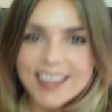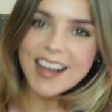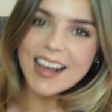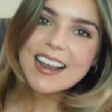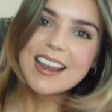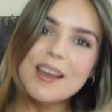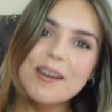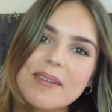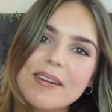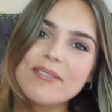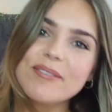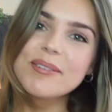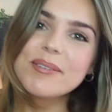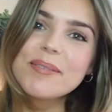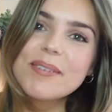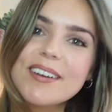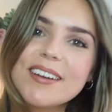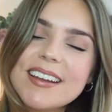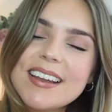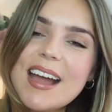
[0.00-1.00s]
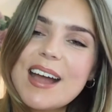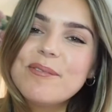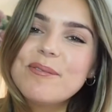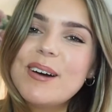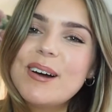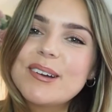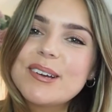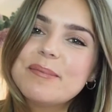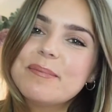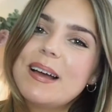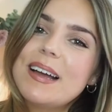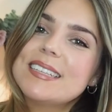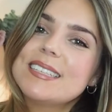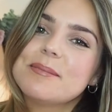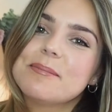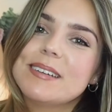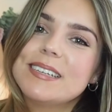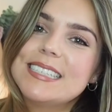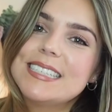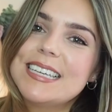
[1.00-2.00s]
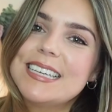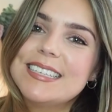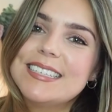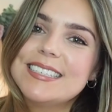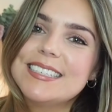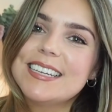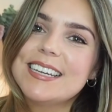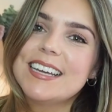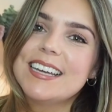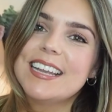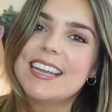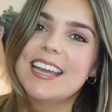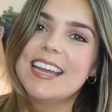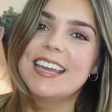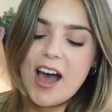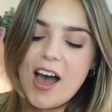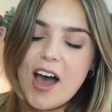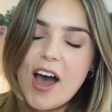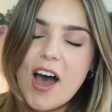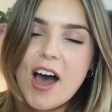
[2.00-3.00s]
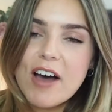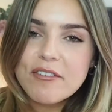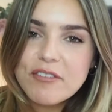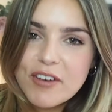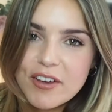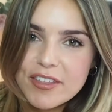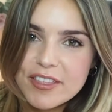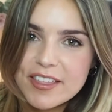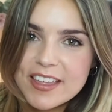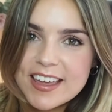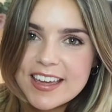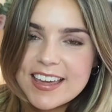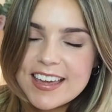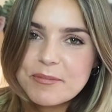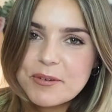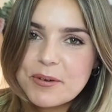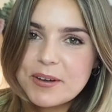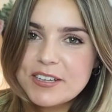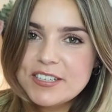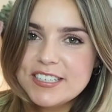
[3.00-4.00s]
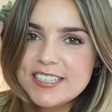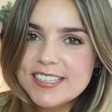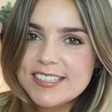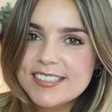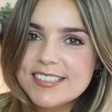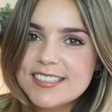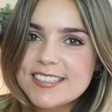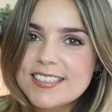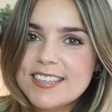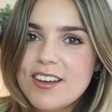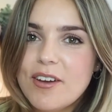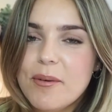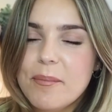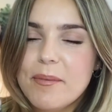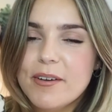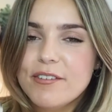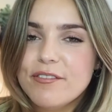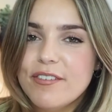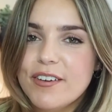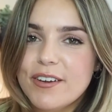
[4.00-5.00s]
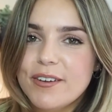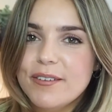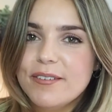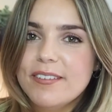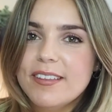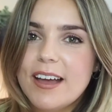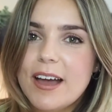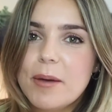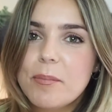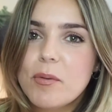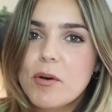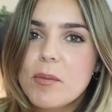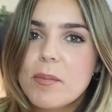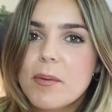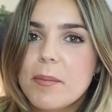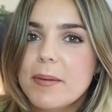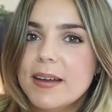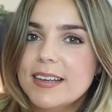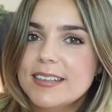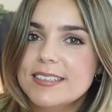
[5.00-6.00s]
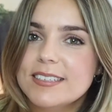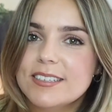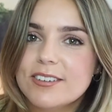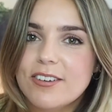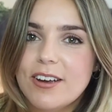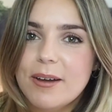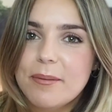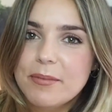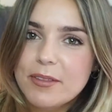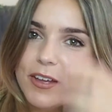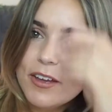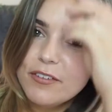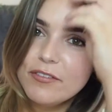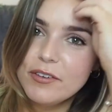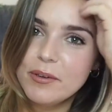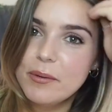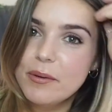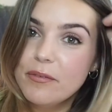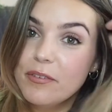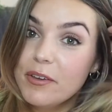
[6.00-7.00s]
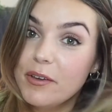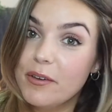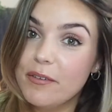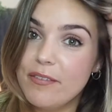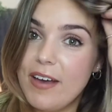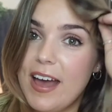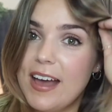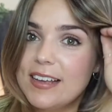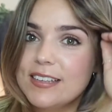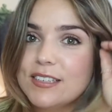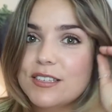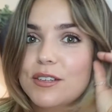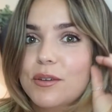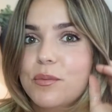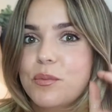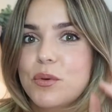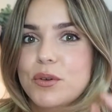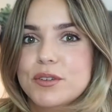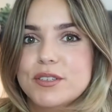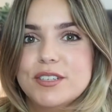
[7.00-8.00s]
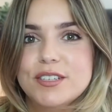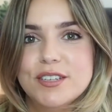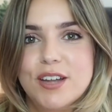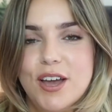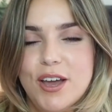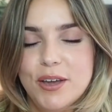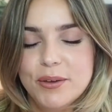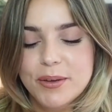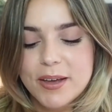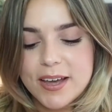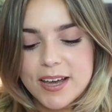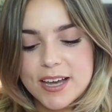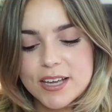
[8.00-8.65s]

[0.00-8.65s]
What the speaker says: Hello everyone and welcome back to my skin journey. I've got the questions on my phone that I put up on my Instagram that a few of you have asked and want to know.